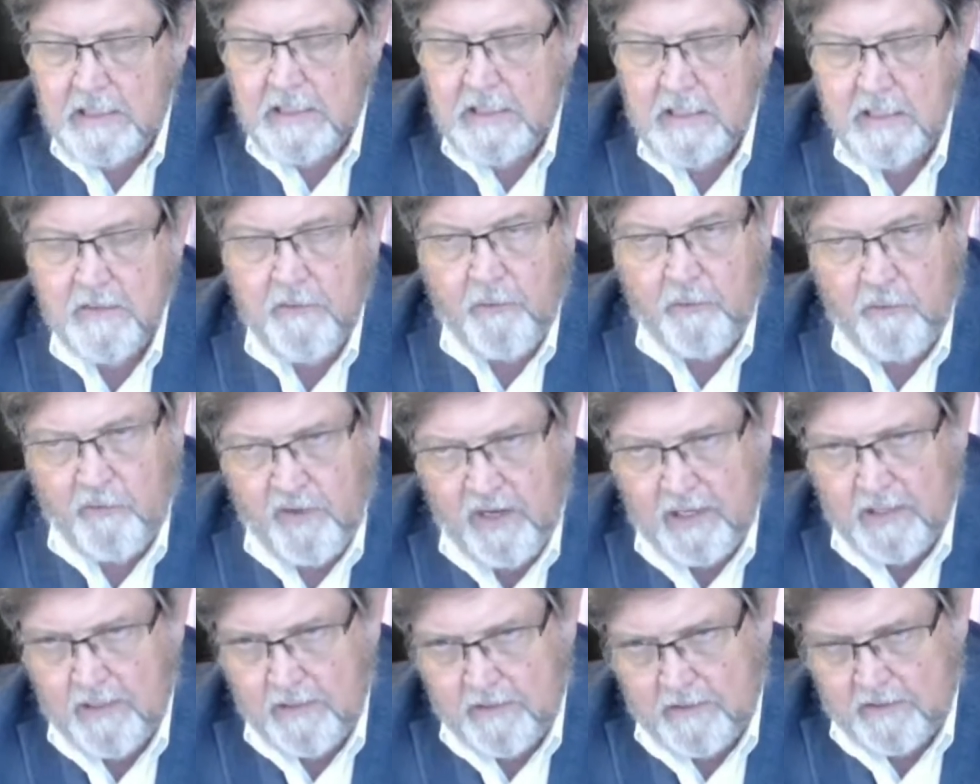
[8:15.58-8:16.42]
The
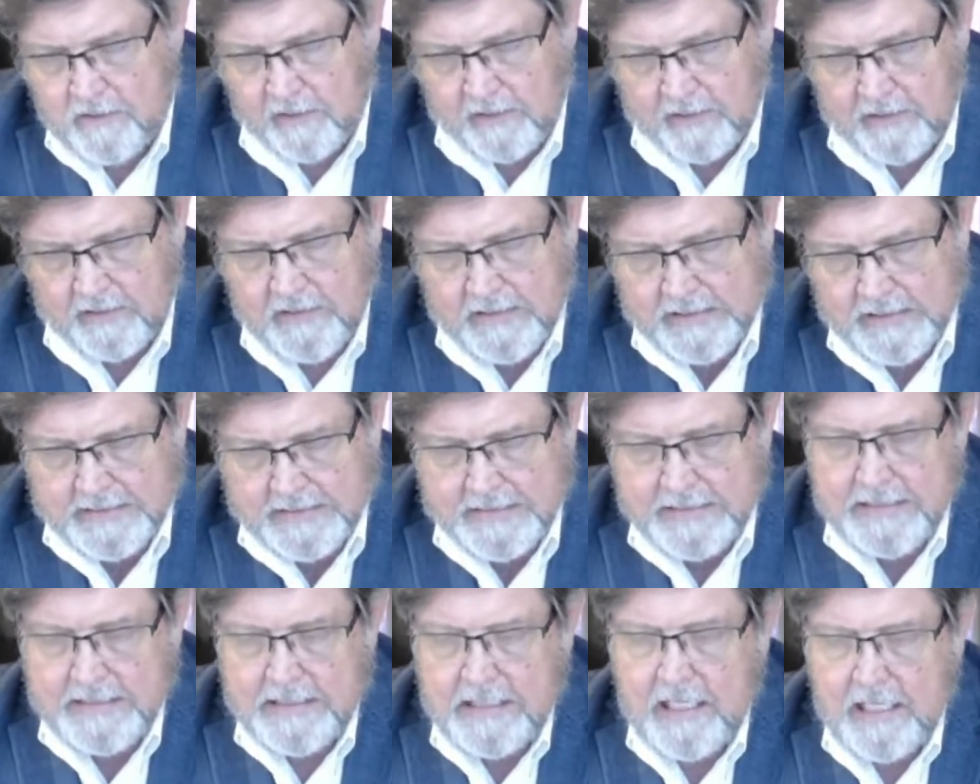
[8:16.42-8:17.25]
second thing
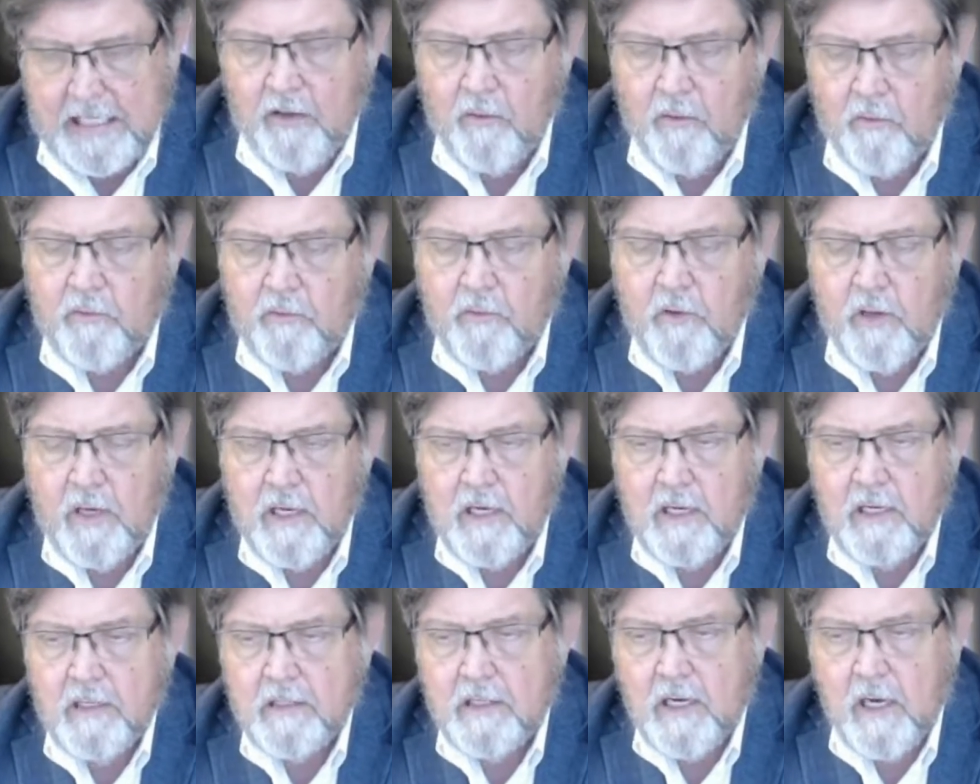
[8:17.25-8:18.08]
is
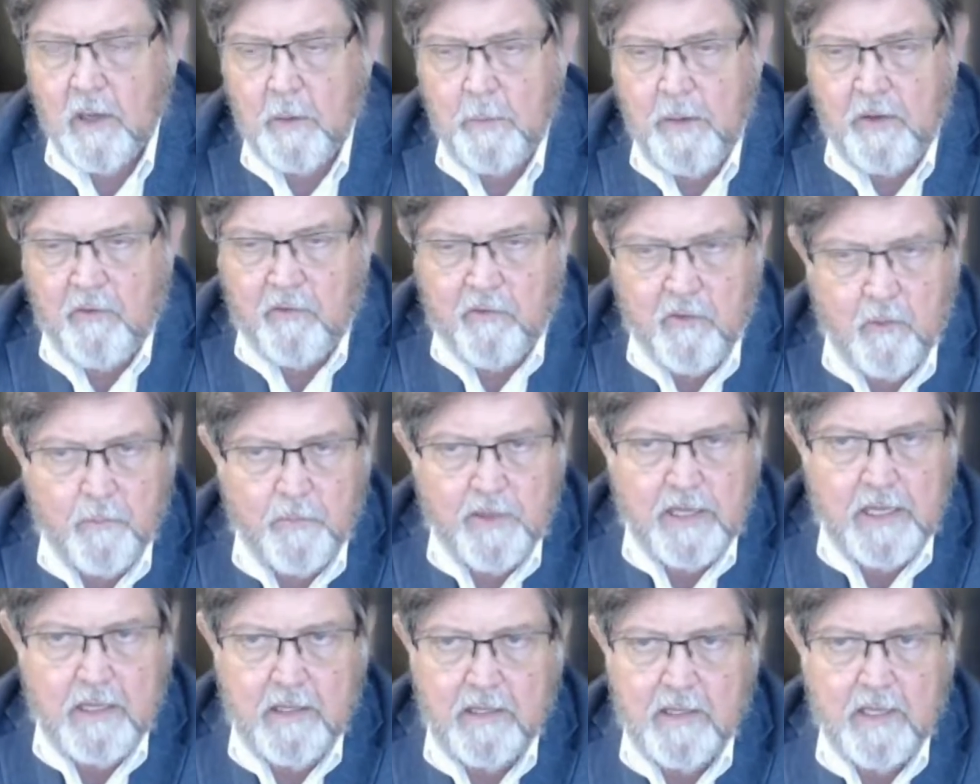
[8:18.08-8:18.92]
going to be
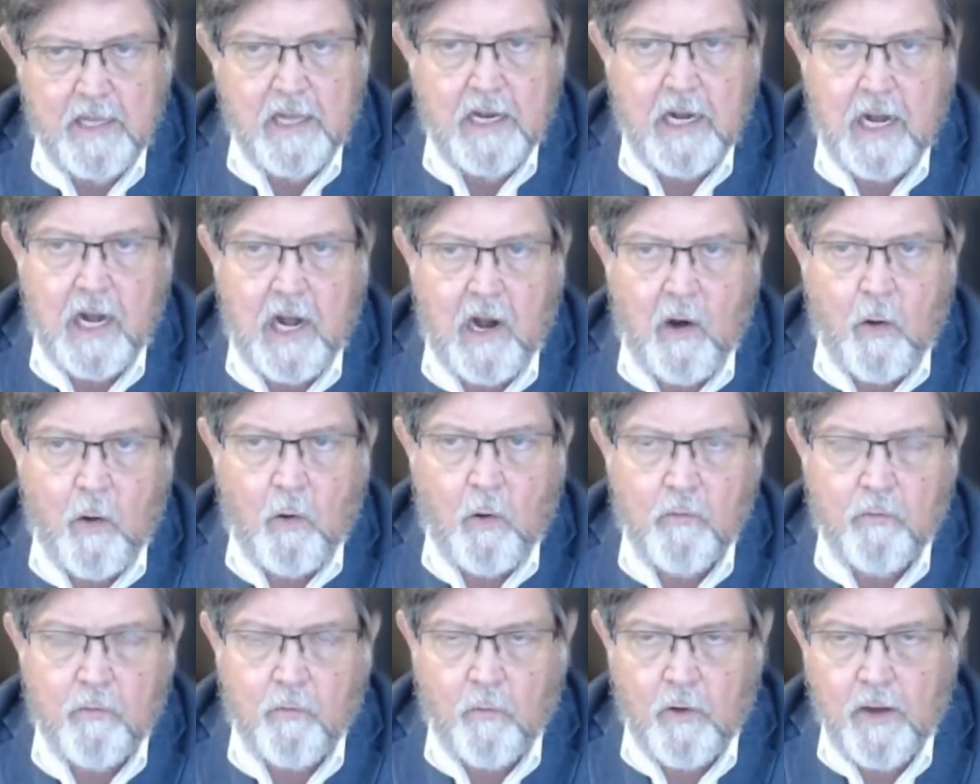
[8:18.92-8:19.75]
something that
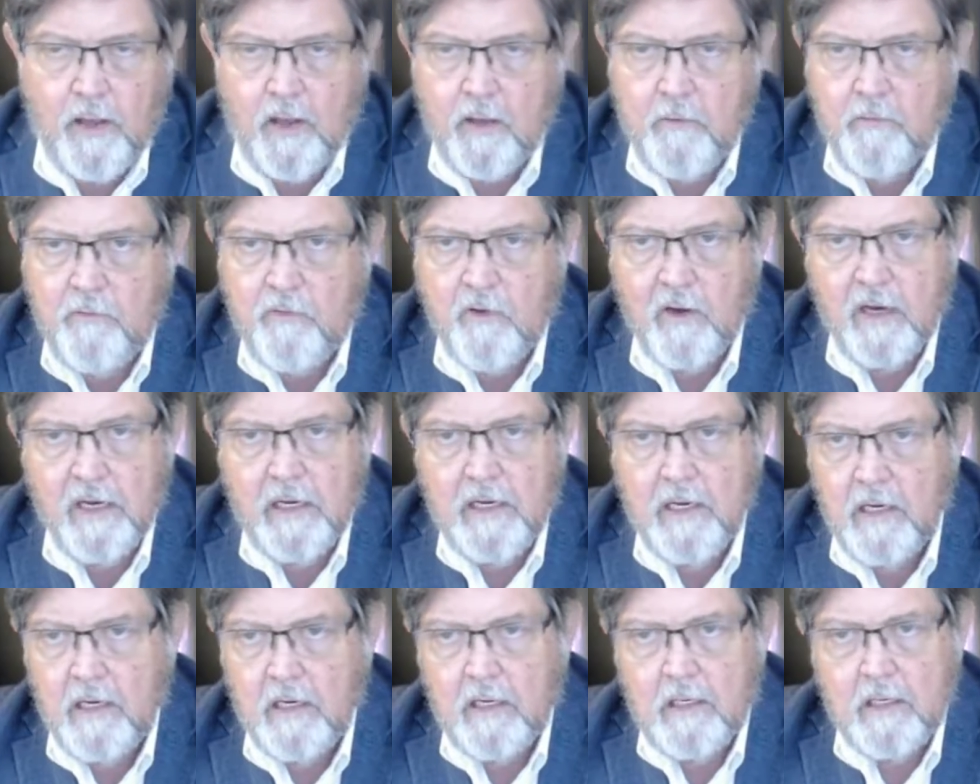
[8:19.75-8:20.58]
our friends
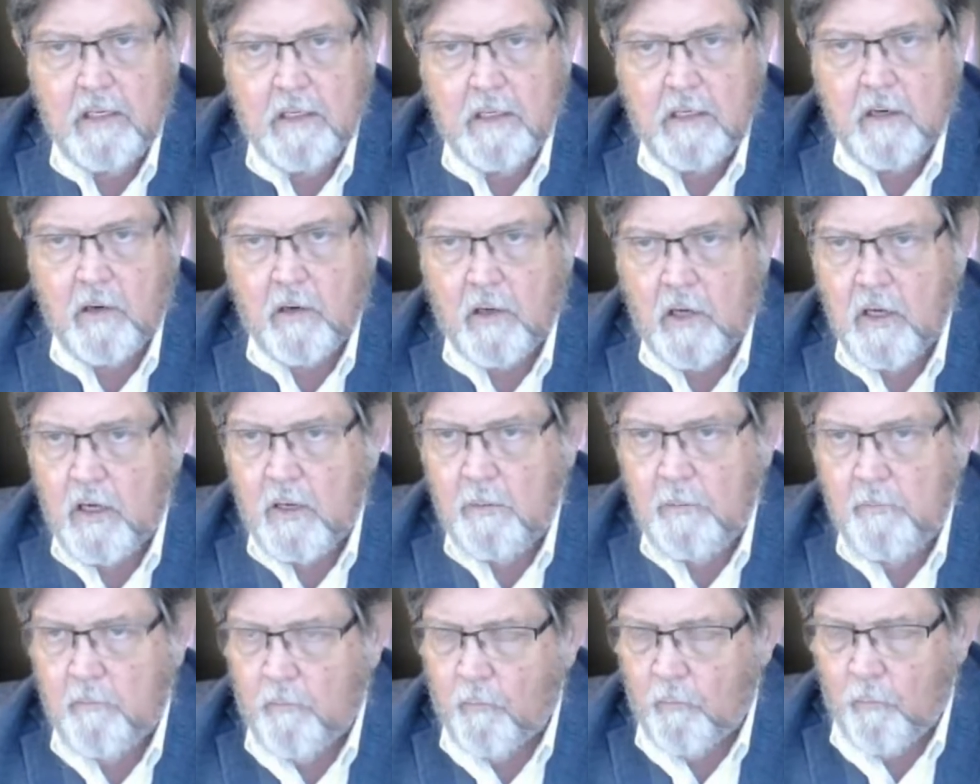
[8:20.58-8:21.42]
are going
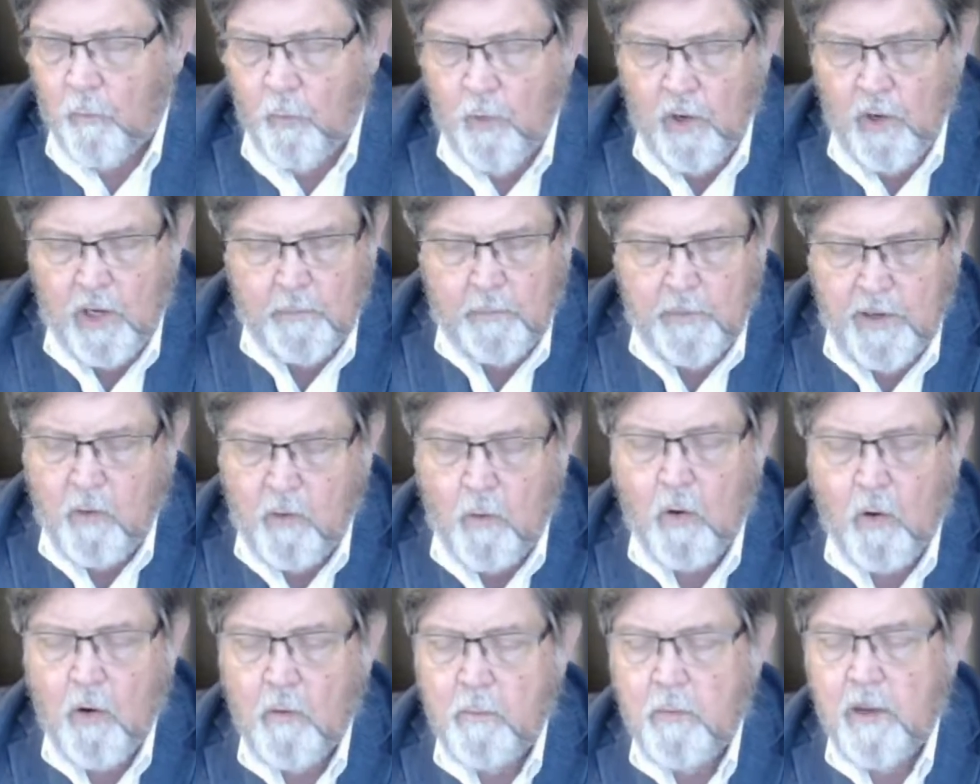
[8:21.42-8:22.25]
to really be
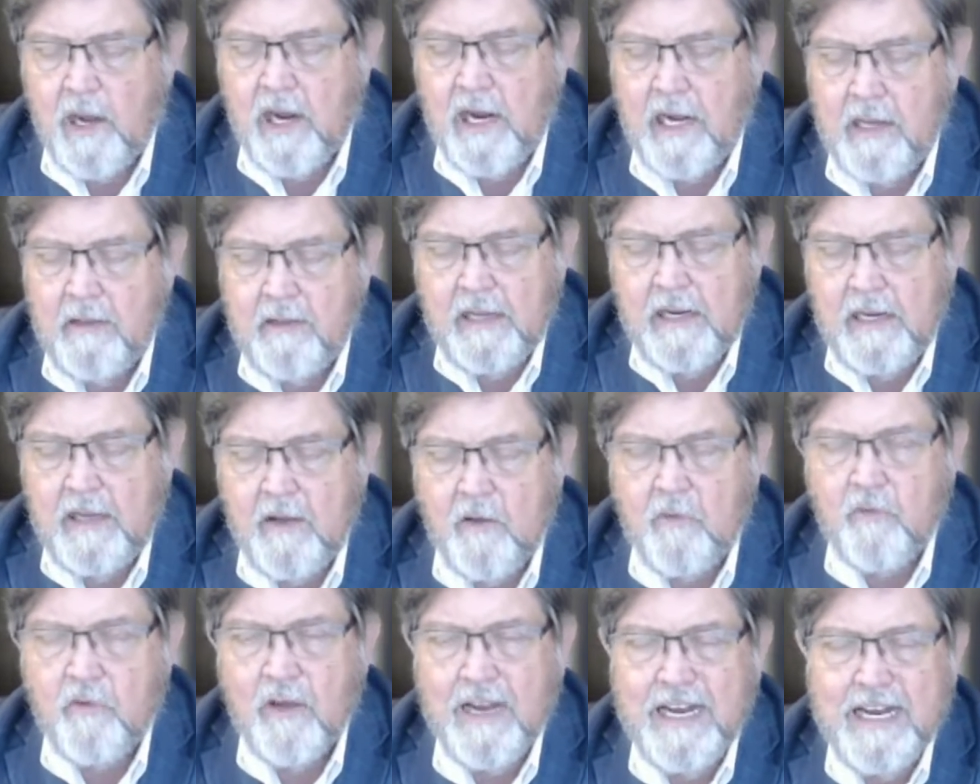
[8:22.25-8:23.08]
hurt by, and that
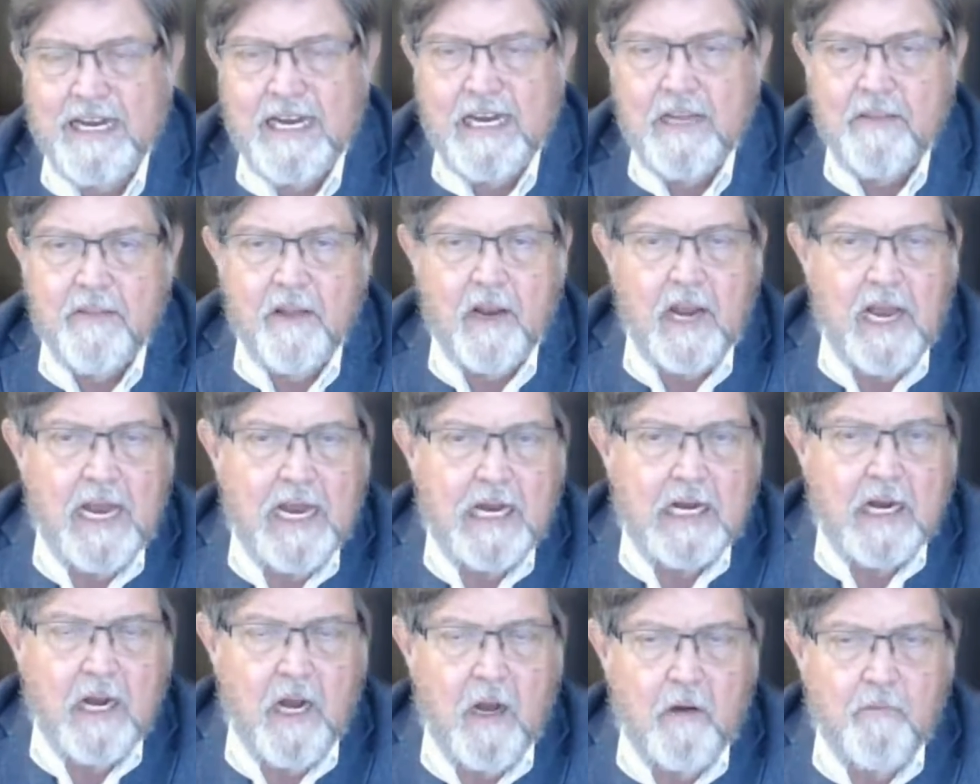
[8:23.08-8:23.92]
is the
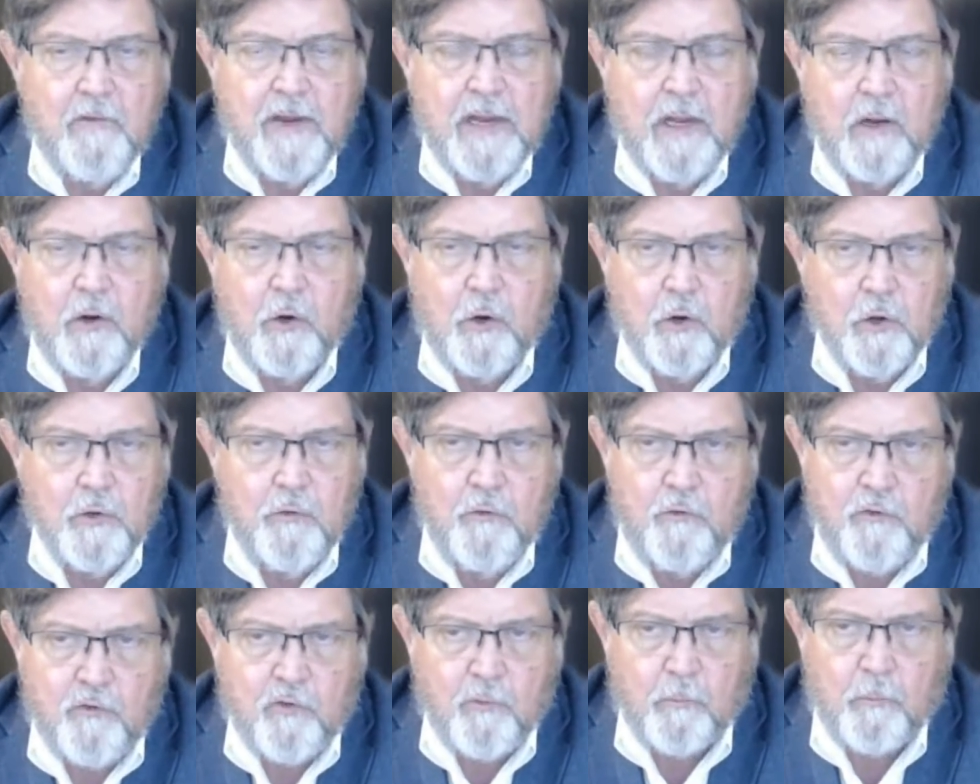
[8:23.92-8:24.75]
lack of a
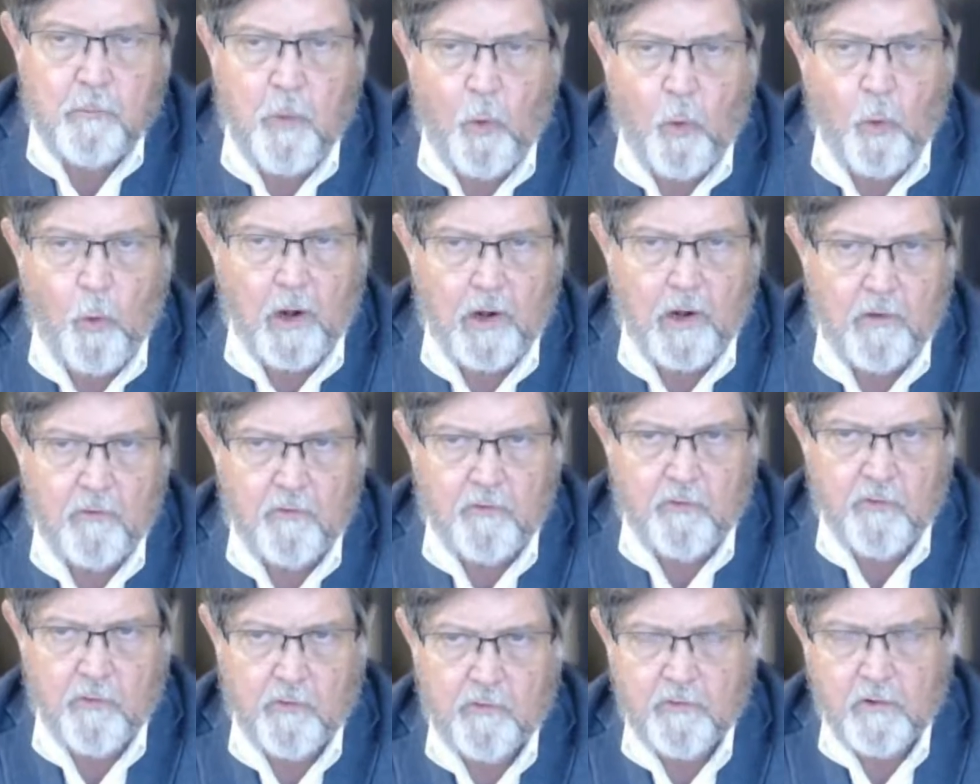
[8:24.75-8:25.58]
good support
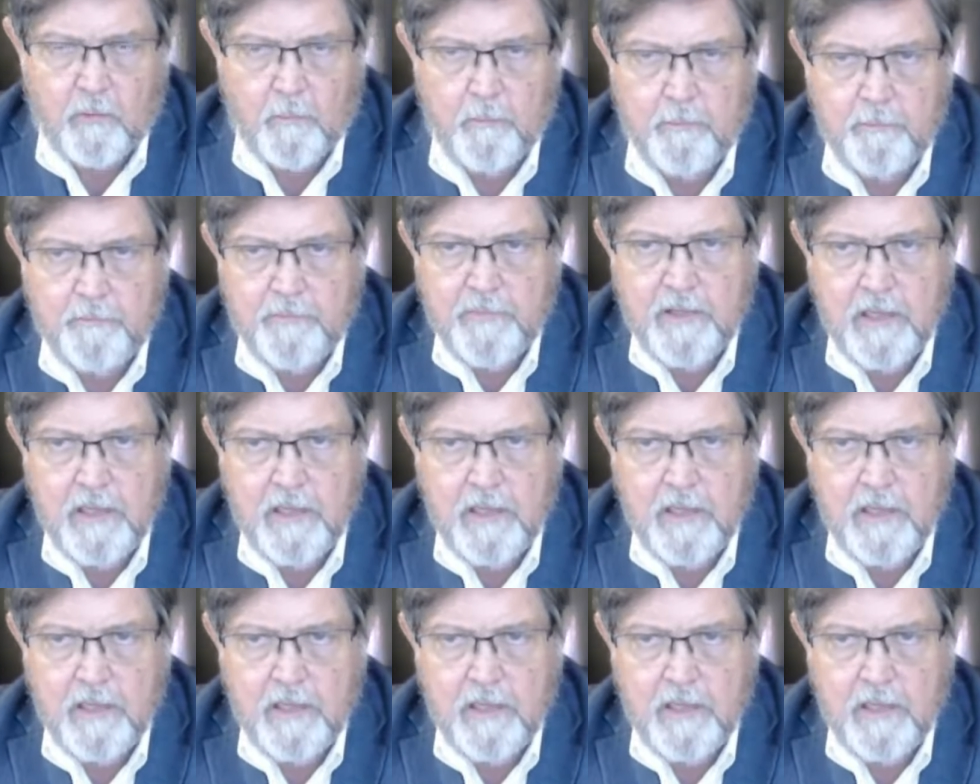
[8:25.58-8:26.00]
system.